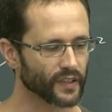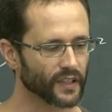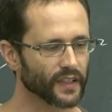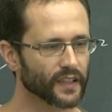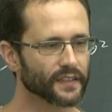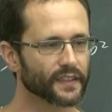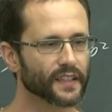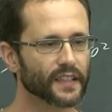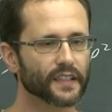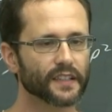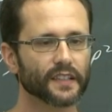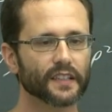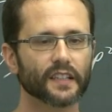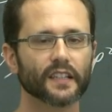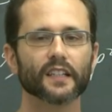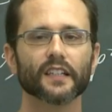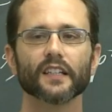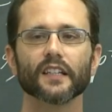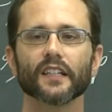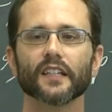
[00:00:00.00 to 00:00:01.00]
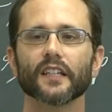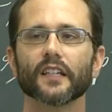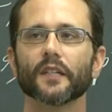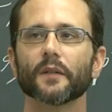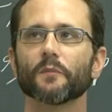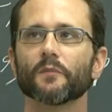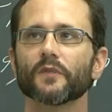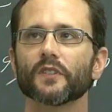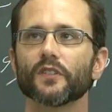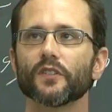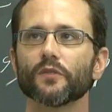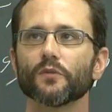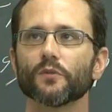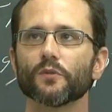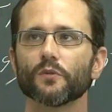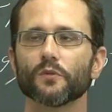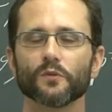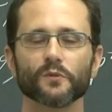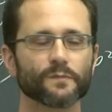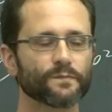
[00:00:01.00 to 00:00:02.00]
and then um,
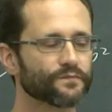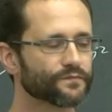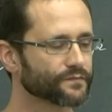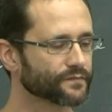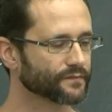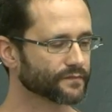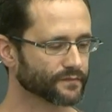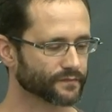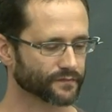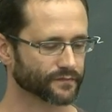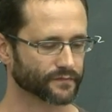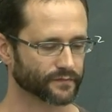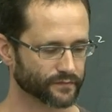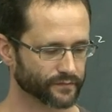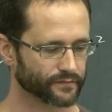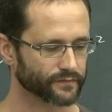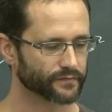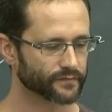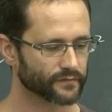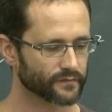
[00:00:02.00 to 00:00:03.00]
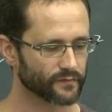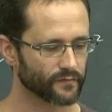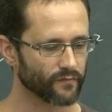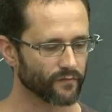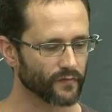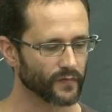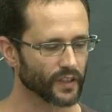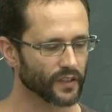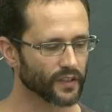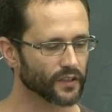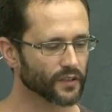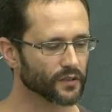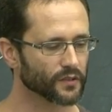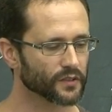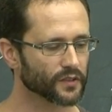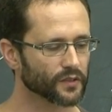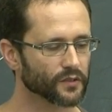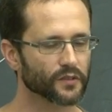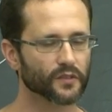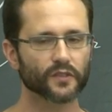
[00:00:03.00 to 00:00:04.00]
you, you,
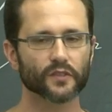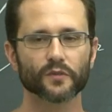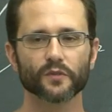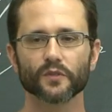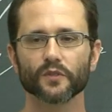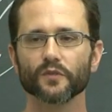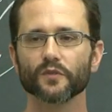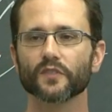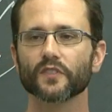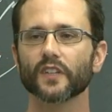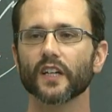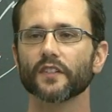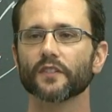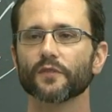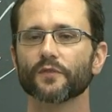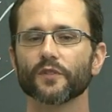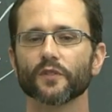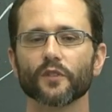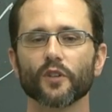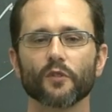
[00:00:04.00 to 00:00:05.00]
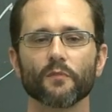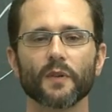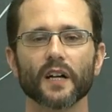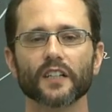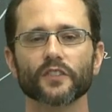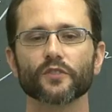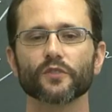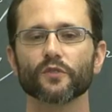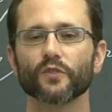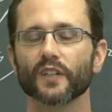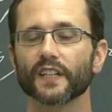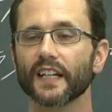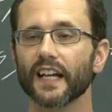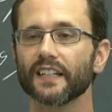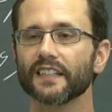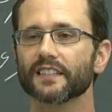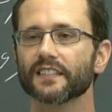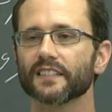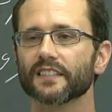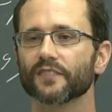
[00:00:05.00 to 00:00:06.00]
you, you use kind of, you go back to your
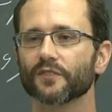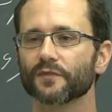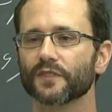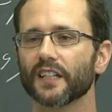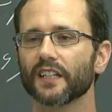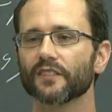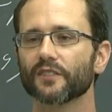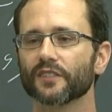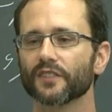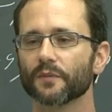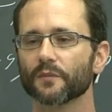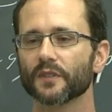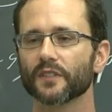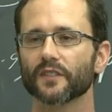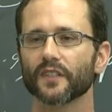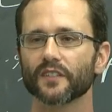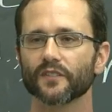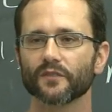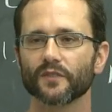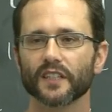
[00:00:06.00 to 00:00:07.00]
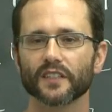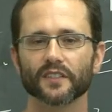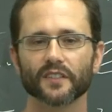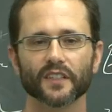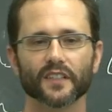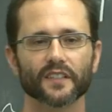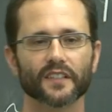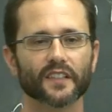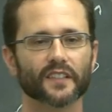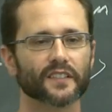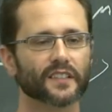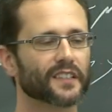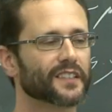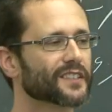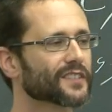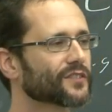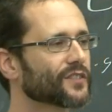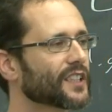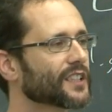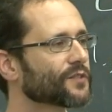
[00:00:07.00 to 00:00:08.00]
analysis of the algorithm and, and, try, and
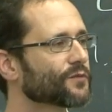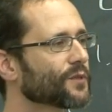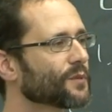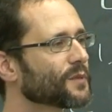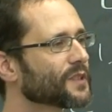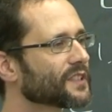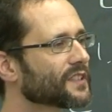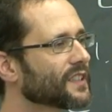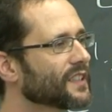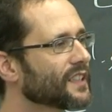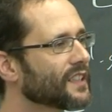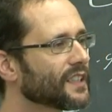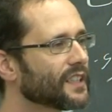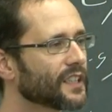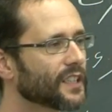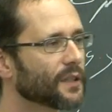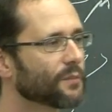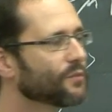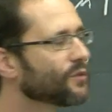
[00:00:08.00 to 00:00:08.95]
extract from it a